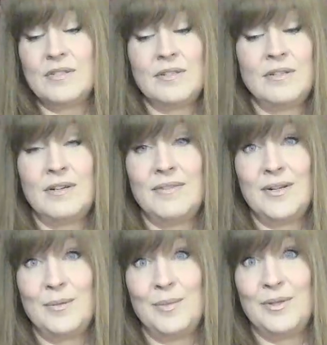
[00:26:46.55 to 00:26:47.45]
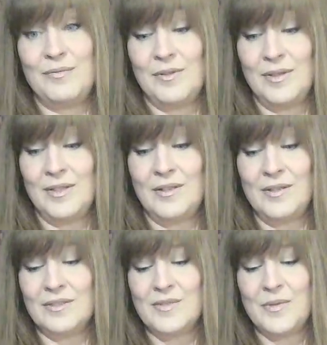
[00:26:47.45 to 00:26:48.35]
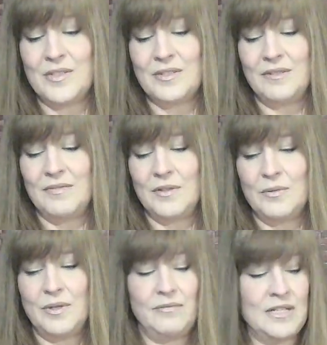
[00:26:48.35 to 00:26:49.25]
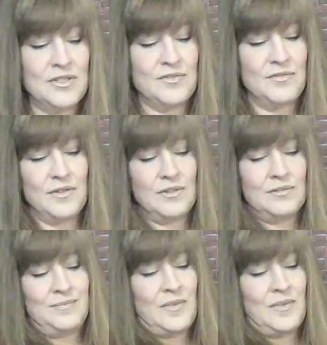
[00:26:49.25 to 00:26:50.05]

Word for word: they're not very beautiful at all, especially if they're revengeful.